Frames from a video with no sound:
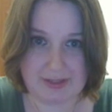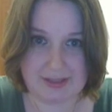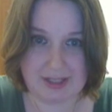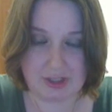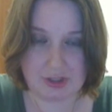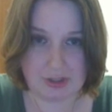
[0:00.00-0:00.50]

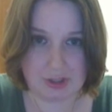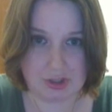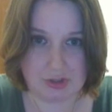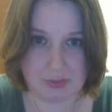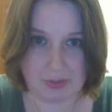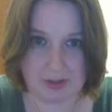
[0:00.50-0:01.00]
station and
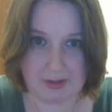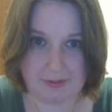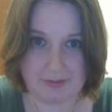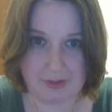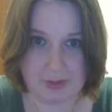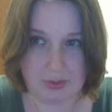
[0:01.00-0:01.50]
she's run out of
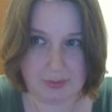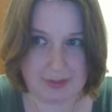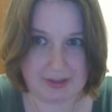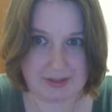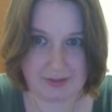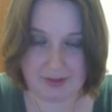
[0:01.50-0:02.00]
fuel
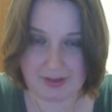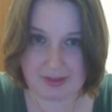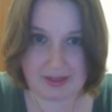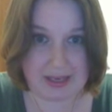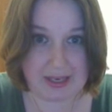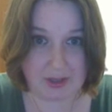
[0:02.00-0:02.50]
because everything
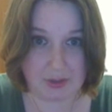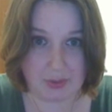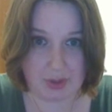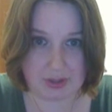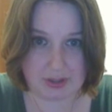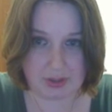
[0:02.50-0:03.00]
that can go
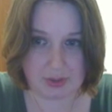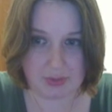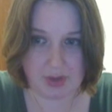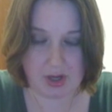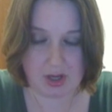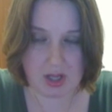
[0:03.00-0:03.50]
wrong did go
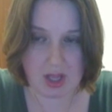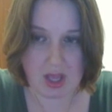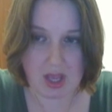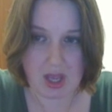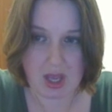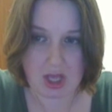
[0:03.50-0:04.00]
wrong,
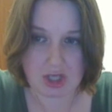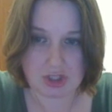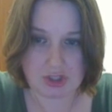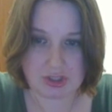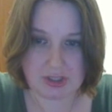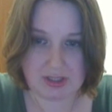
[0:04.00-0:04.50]

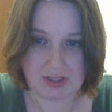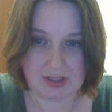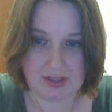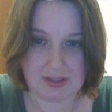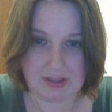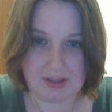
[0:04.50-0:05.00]

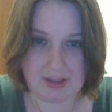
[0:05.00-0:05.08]
she